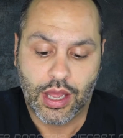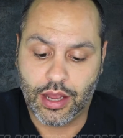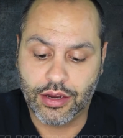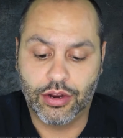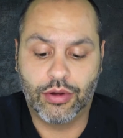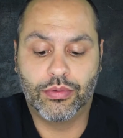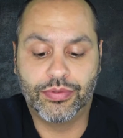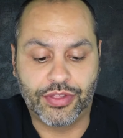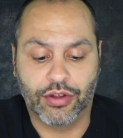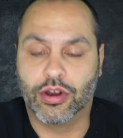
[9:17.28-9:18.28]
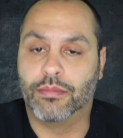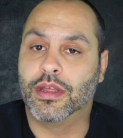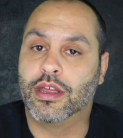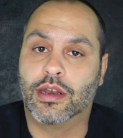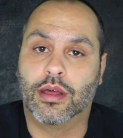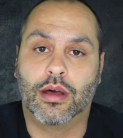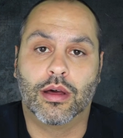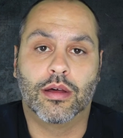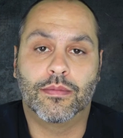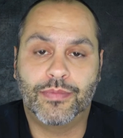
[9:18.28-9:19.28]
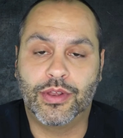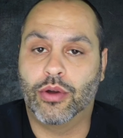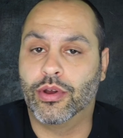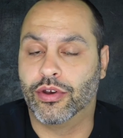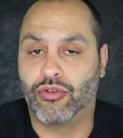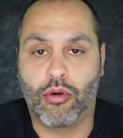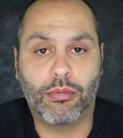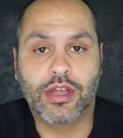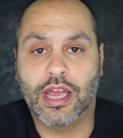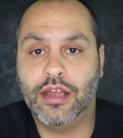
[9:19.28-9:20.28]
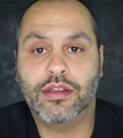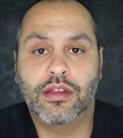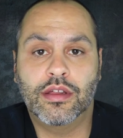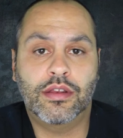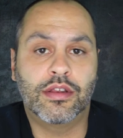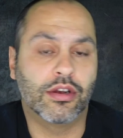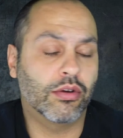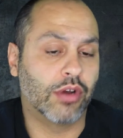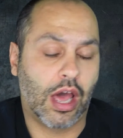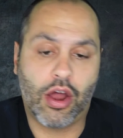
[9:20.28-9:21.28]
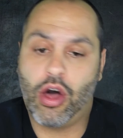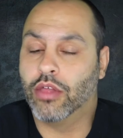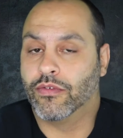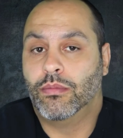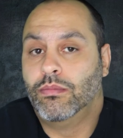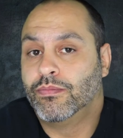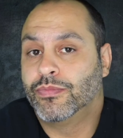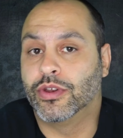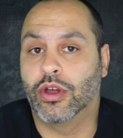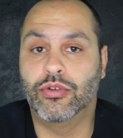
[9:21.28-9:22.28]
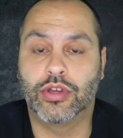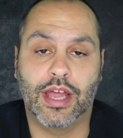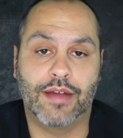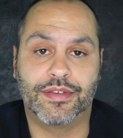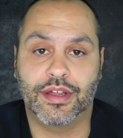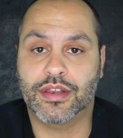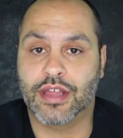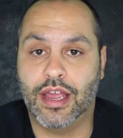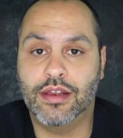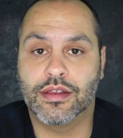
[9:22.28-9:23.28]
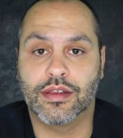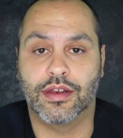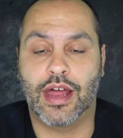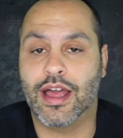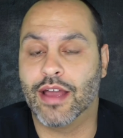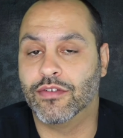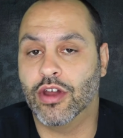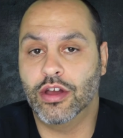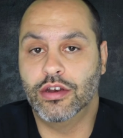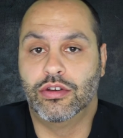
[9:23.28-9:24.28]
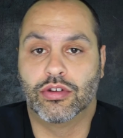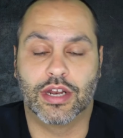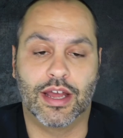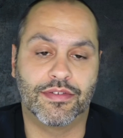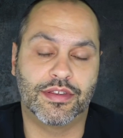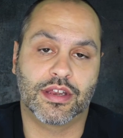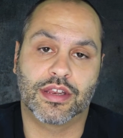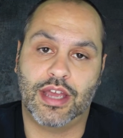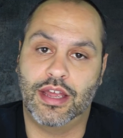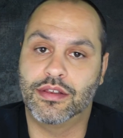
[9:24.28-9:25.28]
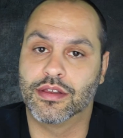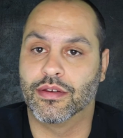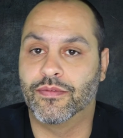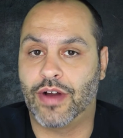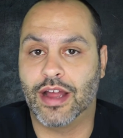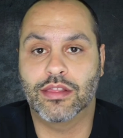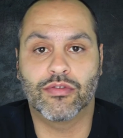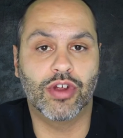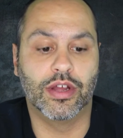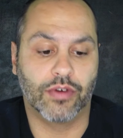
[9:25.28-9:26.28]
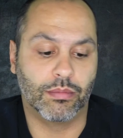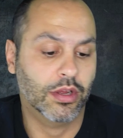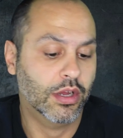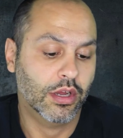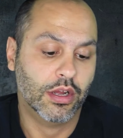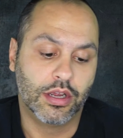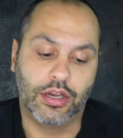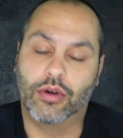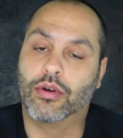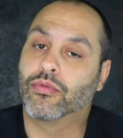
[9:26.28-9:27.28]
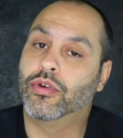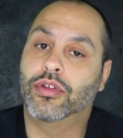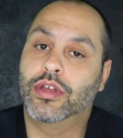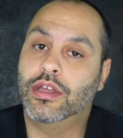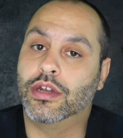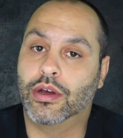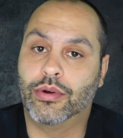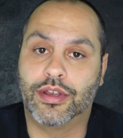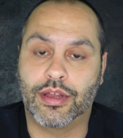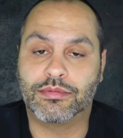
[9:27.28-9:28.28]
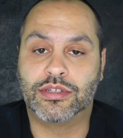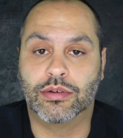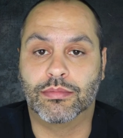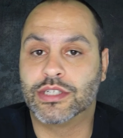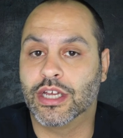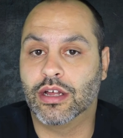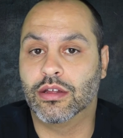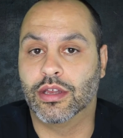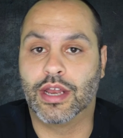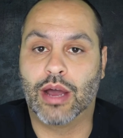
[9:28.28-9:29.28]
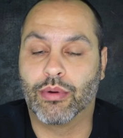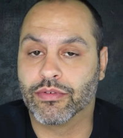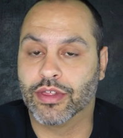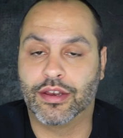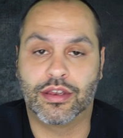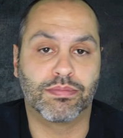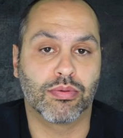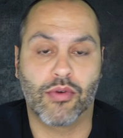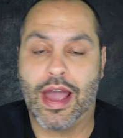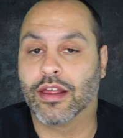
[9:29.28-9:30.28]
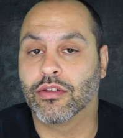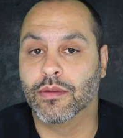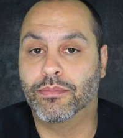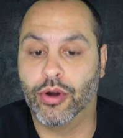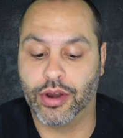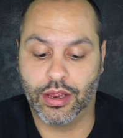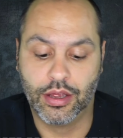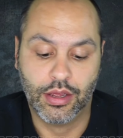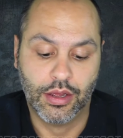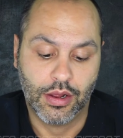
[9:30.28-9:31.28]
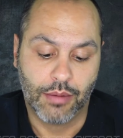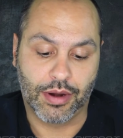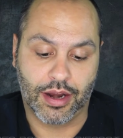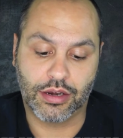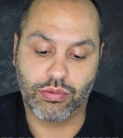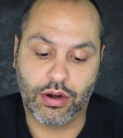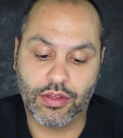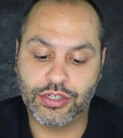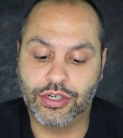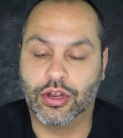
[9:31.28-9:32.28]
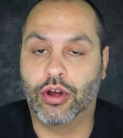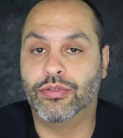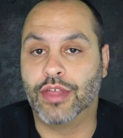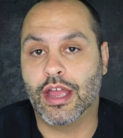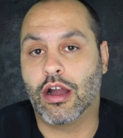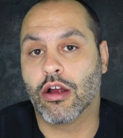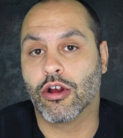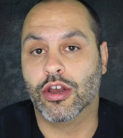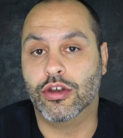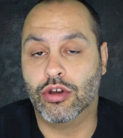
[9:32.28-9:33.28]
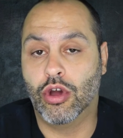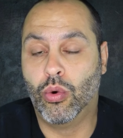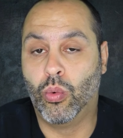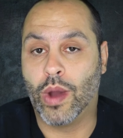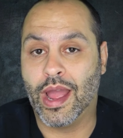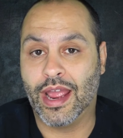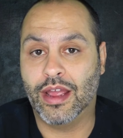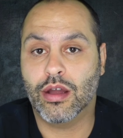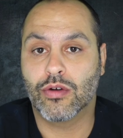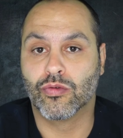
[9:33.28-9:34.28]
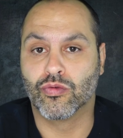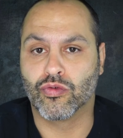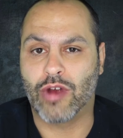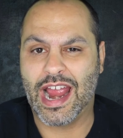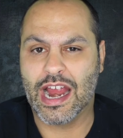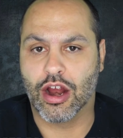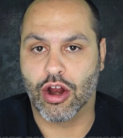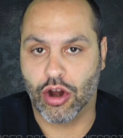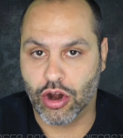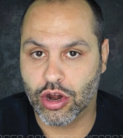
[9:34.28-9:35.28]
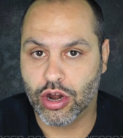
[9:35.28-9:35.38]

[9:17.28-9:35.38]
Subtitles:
You know, they're going to be in, you know, in the normal cases, you know, not all of them. You know, you can have 6 cases and not have none. You can have 6 cases and find 3 of them. You know, it really, you know, is up to Mattel and however they sporadically put it. But I just want to let you know they are in no way rare.